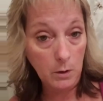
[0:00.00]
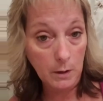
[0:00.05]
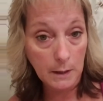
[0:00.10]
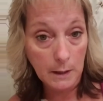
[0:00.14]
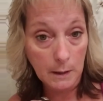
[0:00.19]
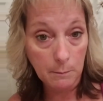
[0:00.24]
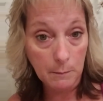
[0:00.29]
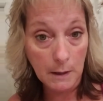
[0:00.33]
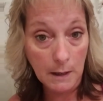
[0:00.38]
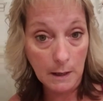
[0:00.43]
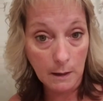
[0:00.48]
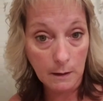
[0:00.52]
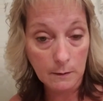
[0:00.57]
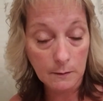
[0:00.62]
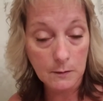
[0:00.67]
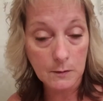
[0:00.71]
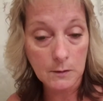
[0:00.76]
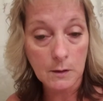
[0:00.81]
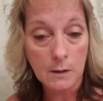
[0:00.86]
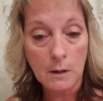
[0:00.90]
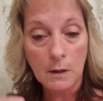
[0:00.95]
came
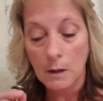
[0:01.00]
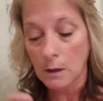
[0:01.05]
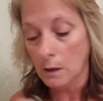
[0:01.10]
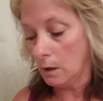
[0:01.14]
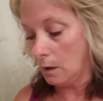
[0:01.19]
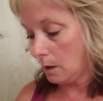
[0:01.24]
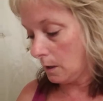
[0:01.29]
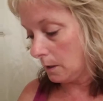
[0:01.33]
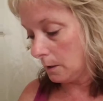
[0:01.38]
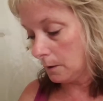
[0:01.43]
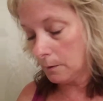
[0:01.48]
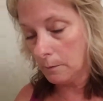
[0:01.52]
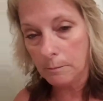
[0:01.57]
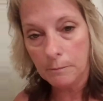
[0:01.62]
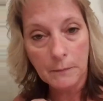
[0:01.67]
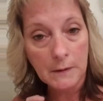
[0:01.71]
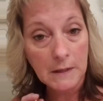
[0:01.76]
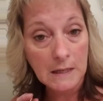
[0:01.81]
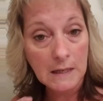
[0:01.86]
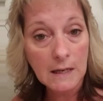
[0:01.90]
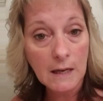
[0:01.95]
next,
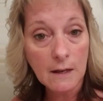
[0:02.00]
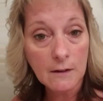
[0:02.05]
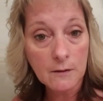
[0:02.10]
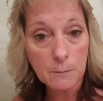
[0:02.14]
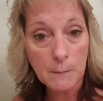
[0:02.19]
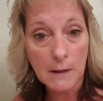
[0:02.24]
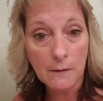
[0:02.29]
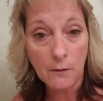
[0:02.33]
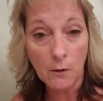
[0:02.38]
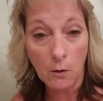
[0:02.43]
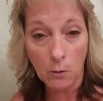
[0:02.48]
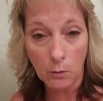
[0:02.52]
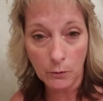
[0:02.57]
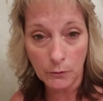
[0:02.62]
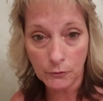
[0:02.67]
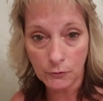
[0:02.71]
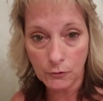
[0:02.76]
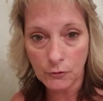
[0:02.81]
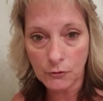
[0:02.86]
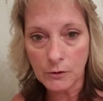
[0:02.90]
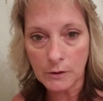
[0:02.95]
he has made the holes
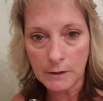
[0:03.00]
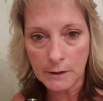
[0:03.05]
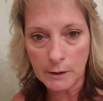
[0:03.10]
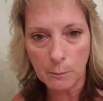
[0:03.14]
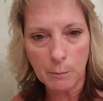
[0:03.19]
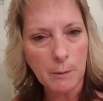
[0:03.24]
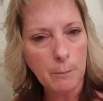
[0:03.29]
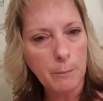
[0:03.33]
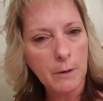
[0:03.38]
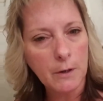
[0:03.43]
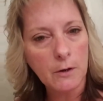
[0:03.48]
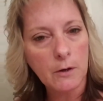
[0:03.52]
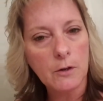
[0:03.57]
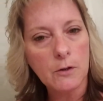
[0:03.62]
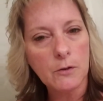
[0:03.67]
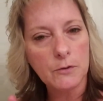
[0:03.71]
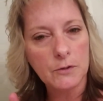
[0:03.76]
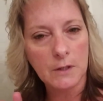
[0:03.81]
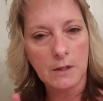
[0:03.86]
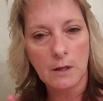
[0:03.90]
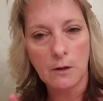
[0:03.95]
just a little bit bigger
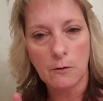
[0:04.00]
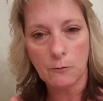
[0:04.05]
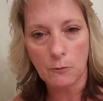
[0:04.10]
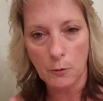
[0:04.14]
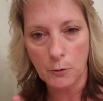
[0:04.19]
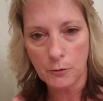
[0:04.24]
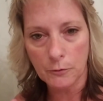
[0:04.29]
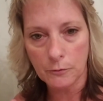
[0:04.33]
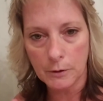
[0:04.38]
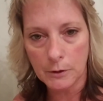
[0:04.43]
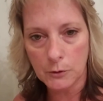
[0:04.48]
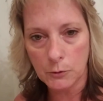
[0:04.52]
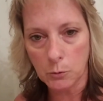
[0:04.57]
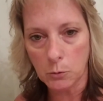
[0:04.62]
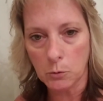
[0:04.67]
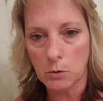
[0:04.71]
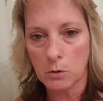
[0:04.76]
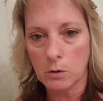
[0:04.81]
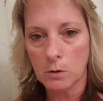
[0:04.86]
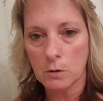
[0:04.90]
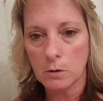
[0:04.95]
using a rotary
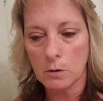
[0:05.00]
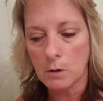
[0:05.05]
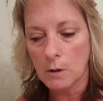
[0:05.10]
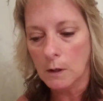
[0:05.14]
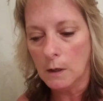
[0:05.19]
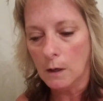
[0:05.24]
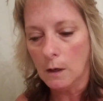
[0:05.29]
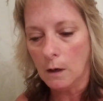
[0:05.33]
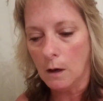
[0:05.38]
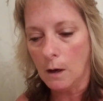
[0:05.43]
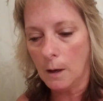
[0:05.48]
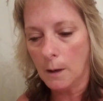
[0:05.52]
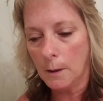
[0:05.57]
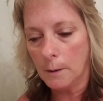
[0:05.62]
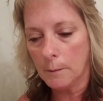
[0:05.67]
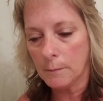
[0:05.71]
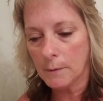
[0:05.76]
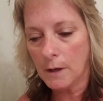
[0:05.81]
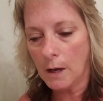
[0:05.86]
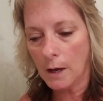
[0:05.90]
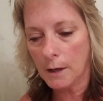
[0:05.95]
tool,
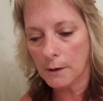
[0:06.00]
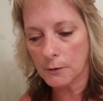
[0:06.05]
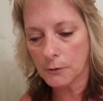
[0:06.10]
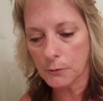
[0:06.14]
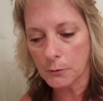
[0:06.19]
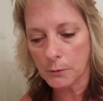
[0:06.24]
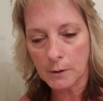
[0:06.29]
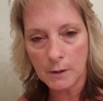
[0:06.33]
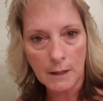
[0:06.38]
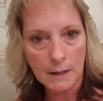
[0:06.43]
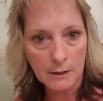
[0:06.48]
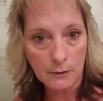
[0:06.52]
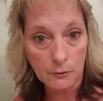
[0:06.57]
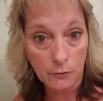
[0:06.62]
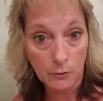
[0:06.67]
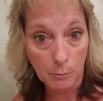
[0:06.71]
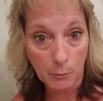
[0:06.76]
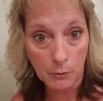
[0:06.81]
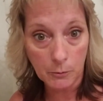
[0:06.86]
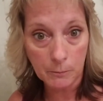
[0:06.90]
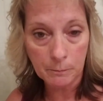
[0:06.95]
kind of sort of like a
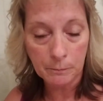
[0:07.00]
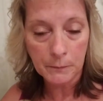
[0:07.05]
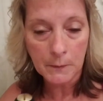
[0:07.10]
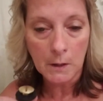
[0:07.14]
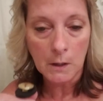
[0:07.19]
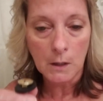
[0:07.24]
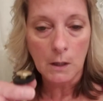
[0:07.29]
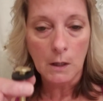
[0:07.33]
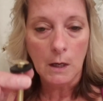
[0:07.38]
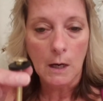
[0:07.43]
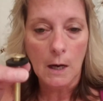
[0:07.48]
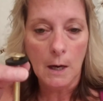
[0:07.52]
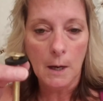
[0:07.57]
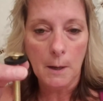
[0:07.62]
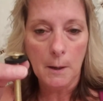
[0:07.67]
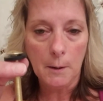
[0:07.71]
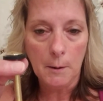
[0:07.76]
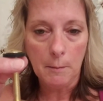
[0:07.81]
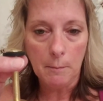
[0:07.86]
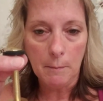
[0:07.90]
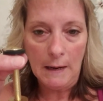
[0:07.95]
Dremel.
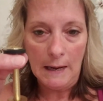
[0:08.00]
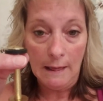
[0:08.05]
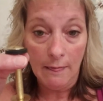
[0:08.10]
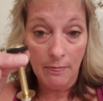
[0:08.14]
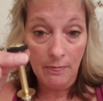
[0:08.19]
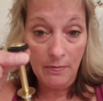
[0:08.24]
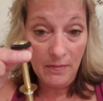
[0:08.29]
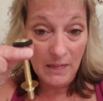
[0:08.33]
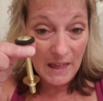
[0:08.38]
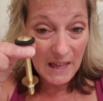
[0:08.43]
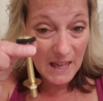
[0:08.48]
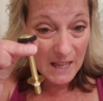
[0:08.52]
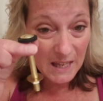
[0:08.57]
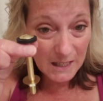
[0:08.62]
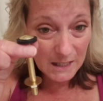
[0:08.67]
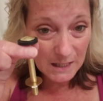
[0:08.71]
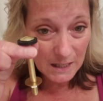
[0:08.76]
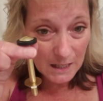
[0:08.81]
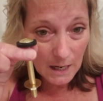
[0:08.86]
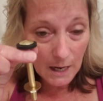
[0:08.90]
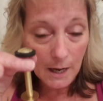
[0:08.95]
And then
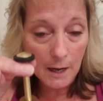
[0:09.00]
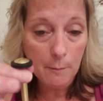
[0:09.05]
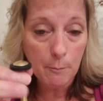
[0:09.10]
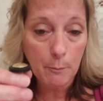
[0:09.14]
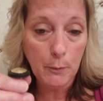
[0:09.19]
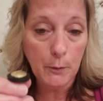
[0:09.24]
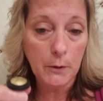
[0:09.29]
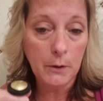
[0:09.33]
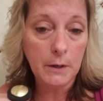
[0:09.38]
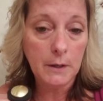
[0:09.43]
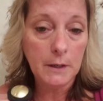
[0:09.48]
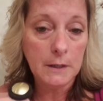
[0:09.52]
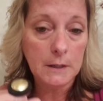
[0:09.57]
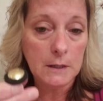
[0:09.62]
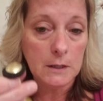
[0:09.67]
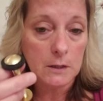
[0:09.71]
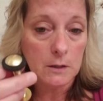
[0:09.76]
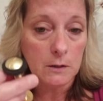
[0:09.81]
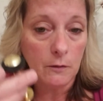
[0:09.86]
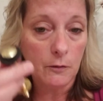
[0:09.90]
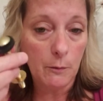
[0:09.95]
I
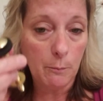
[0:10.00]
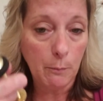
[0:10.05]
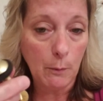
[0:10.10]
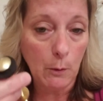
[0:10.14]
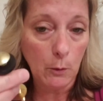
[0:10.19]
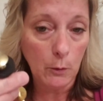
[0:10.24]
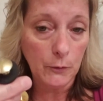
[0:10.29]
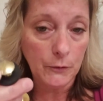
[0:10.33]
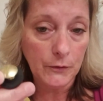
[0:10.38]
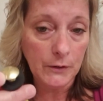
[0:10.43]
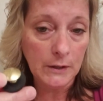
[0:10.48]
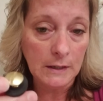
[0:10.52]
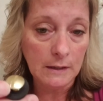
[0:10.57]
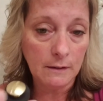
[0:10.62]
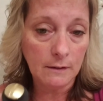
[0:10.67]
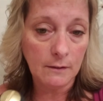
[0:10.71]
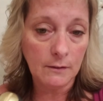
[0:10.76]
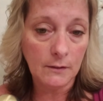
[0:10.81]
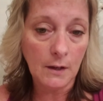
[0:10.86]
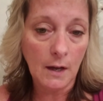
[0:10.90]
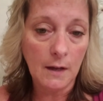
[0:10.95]
put the bolts
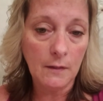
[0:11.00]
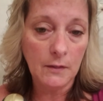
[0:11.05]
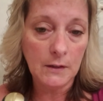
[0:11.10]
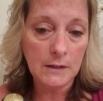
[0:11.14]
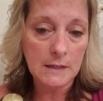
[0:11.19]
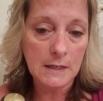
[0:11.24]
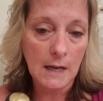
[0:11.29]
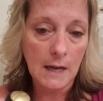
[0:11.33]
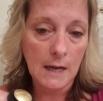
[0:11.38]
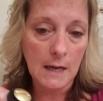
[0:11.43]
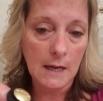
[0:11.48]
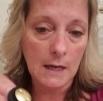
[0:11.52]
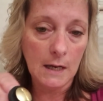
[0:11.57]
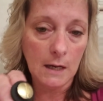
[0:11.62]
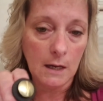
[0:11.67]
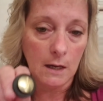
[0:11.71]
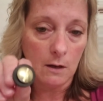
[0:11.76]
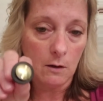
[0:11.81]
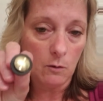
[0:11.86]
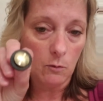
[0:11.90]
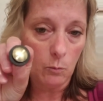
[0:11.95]
inside the
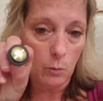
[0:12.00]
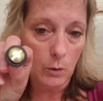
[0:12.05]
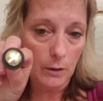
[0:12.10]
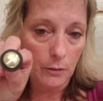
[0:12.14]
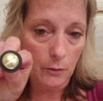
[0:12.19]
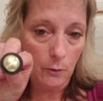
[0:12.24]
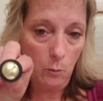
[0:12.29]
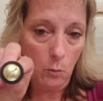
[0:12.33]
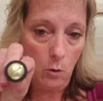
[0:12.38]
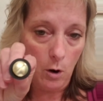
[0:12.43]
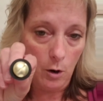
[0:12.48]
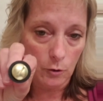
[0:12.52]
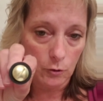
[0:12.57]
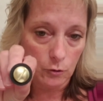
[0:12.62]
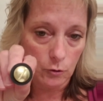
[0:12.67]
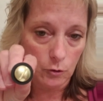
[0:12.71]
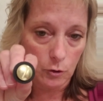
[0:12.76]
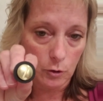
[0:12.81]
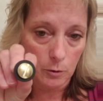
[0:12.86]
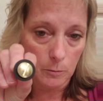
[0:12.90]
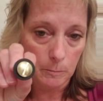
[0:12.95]
tank with the
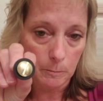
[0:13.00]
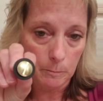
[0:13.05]
washer,